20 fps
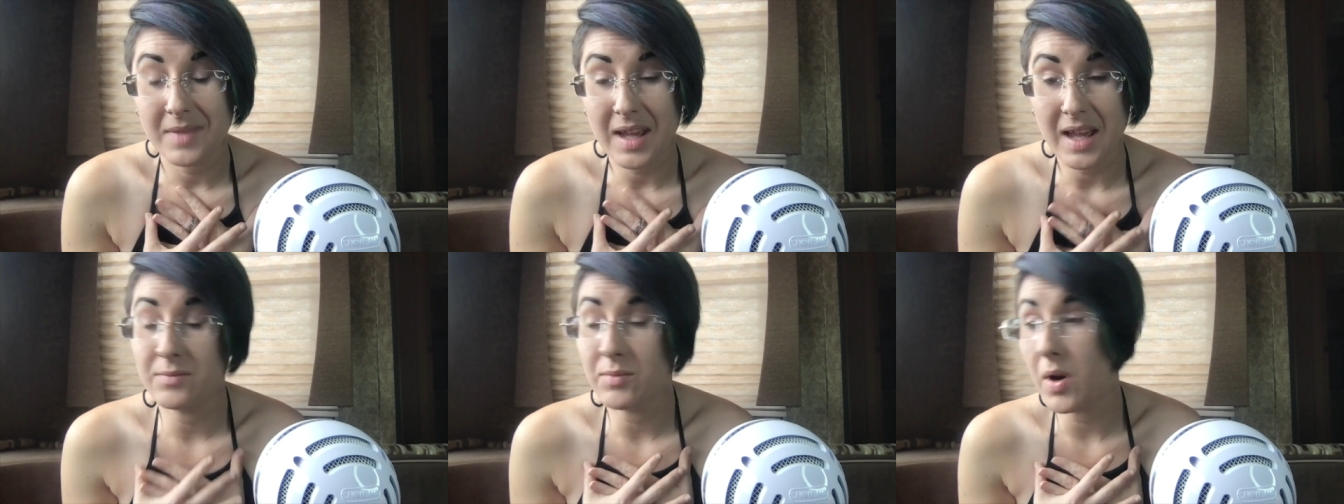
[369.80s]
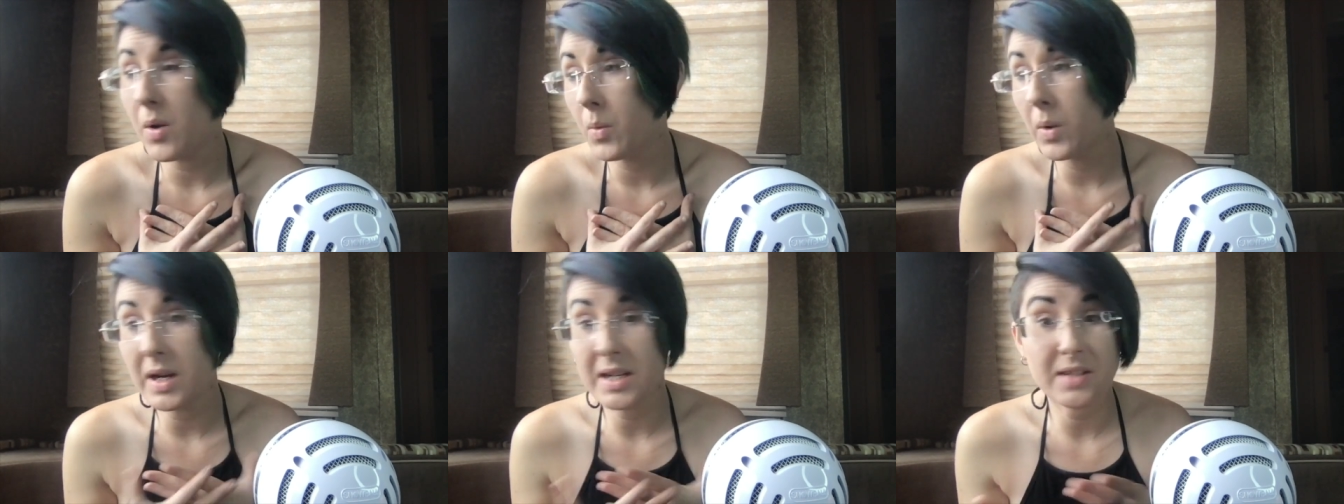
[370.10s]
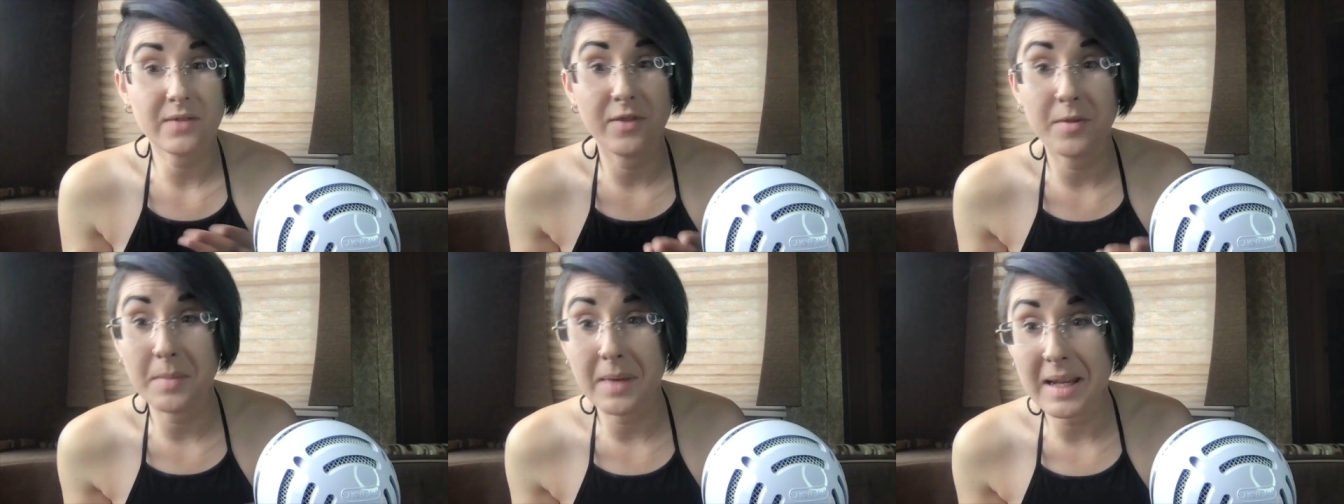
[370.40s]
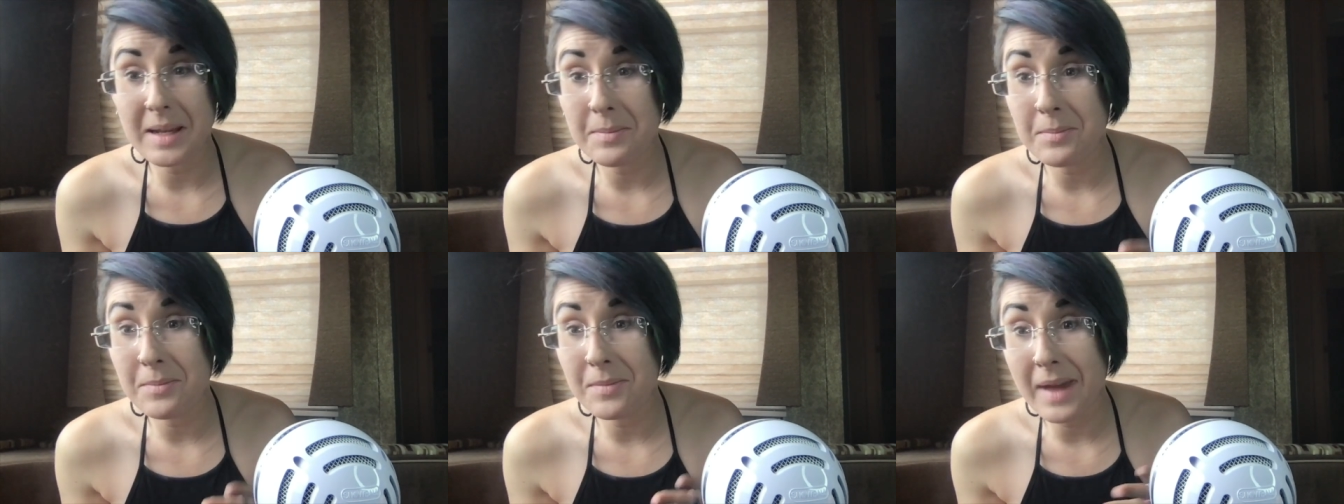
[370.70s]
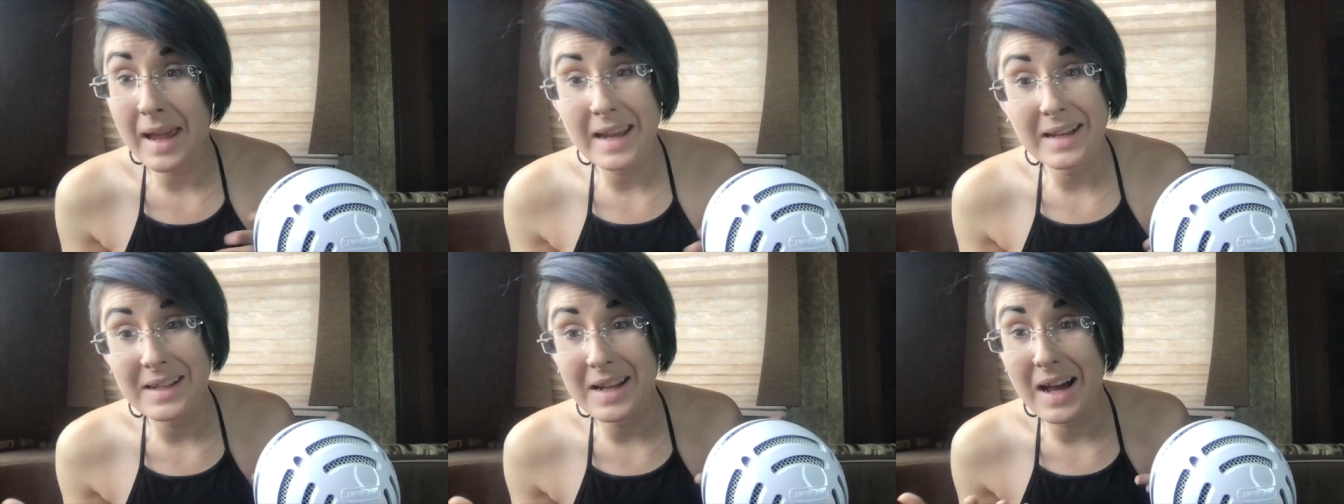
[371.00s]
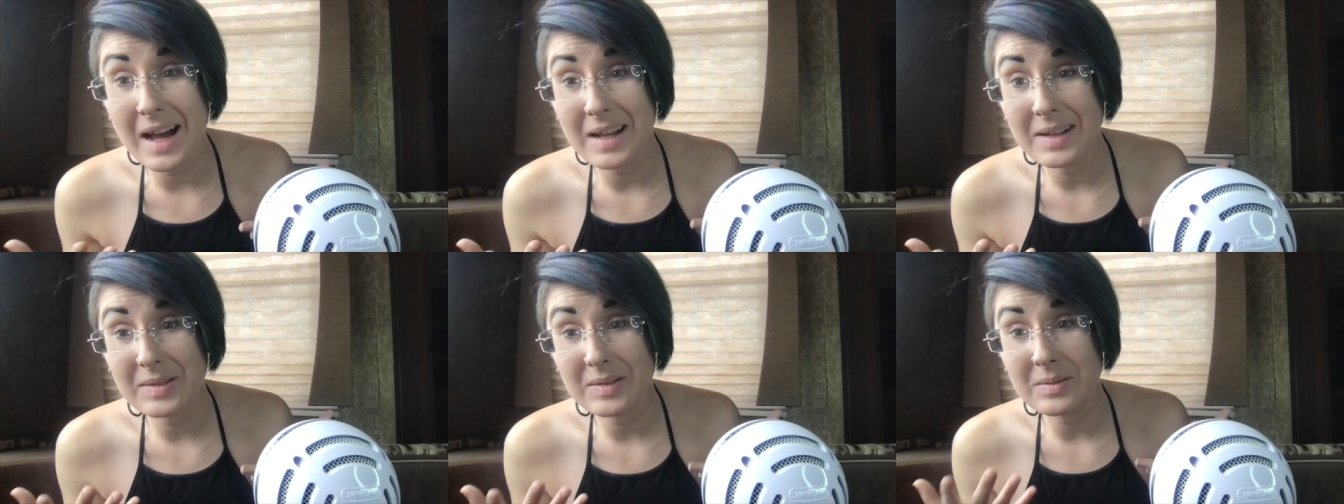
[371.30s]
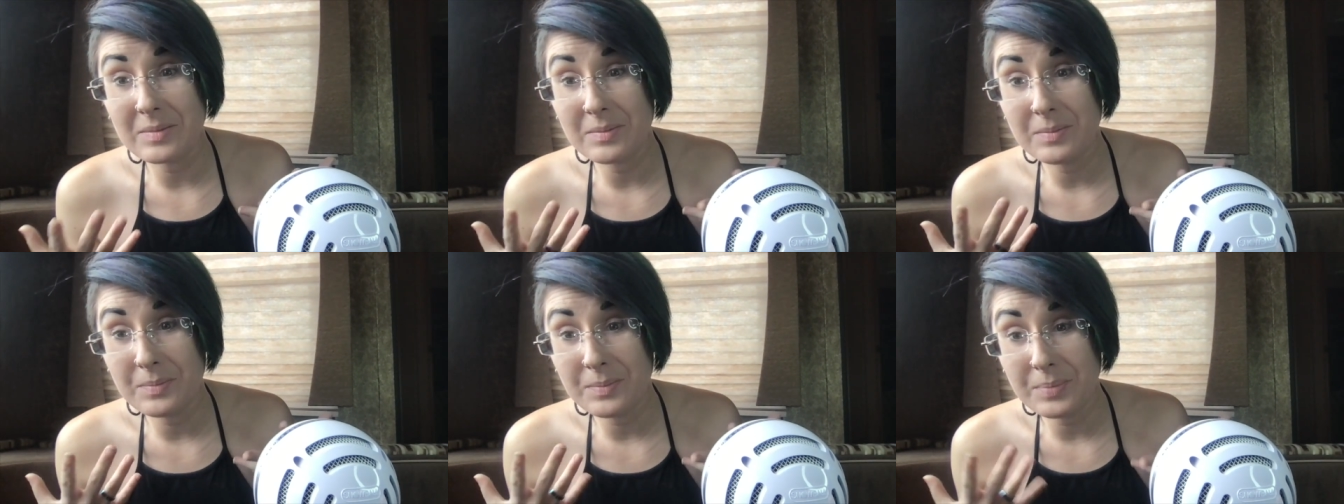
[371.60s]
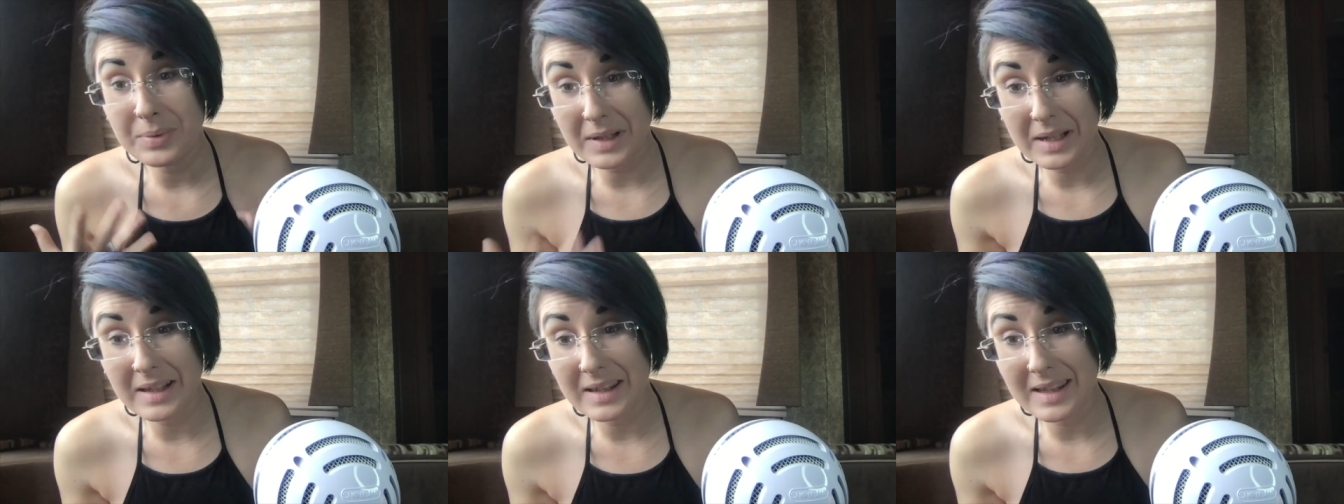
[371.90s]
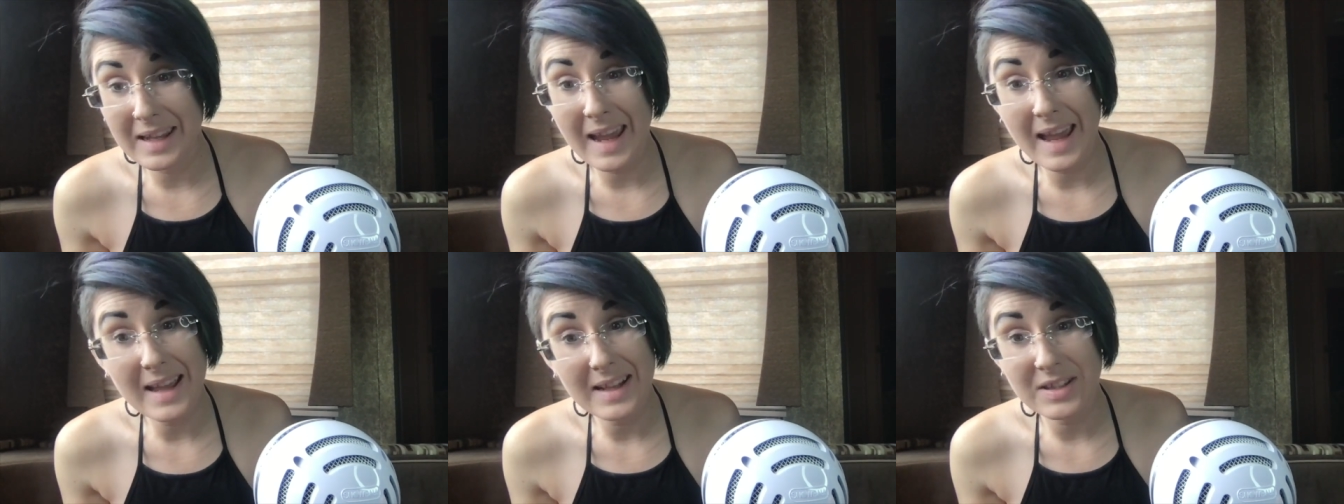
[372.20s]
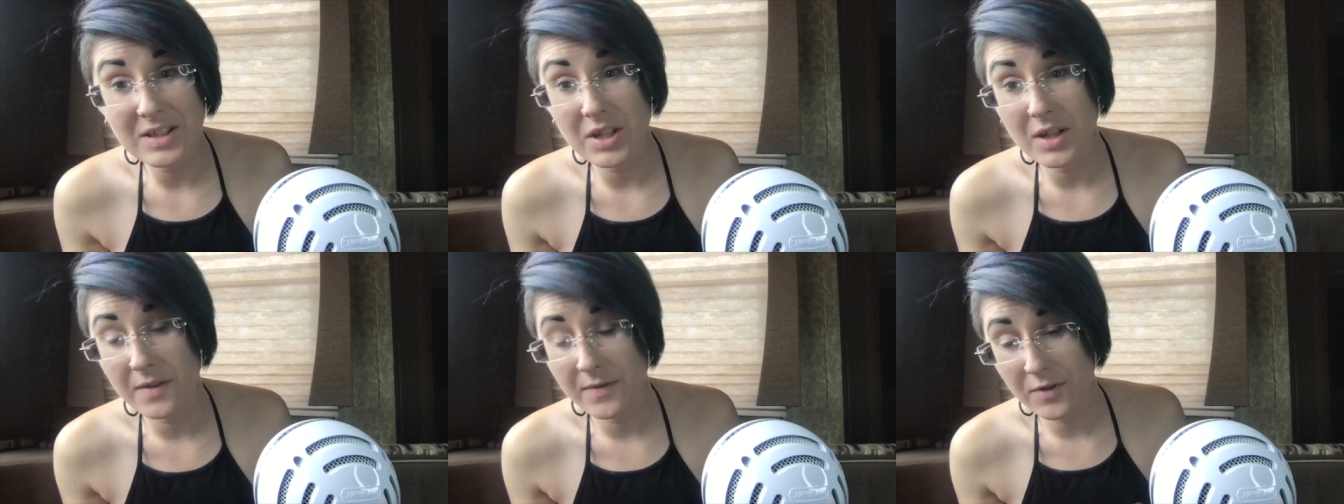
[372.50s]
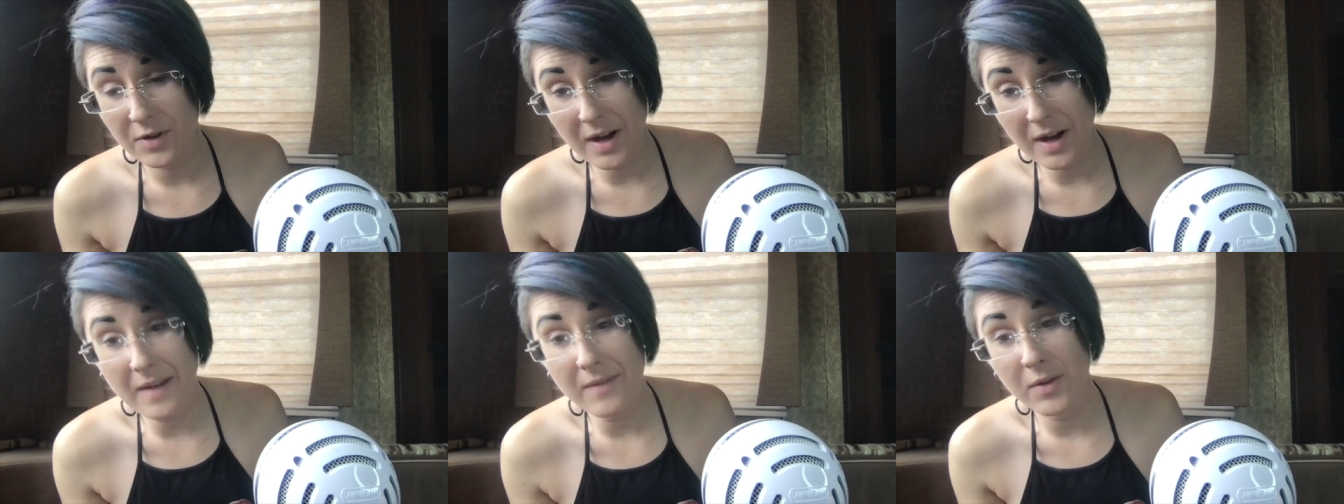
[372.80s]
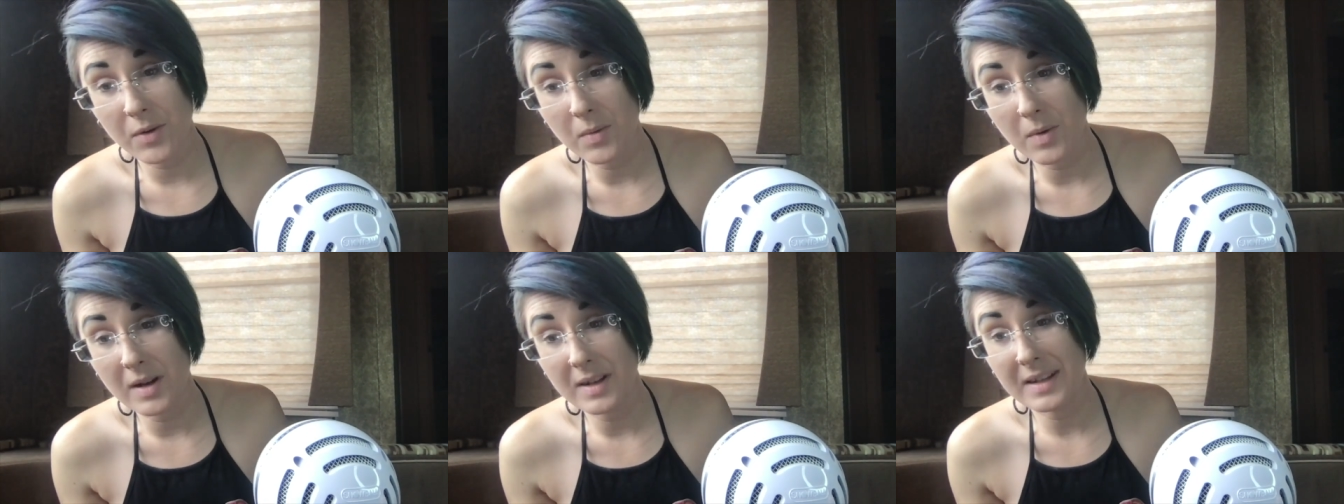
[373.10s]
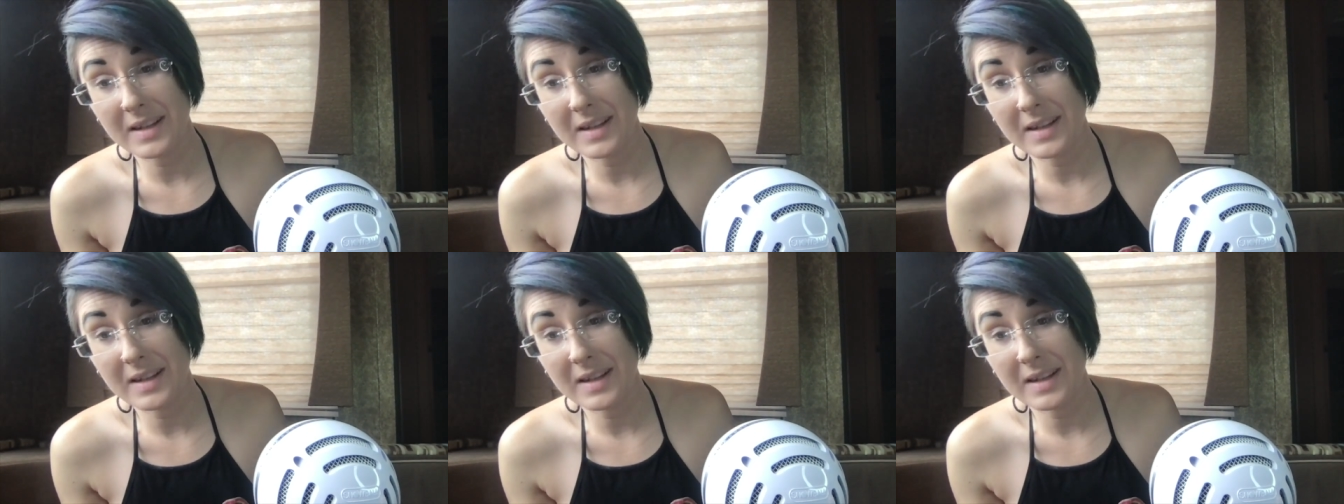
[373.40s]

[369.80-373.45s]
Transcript: What works for me may not be the answer for everyone.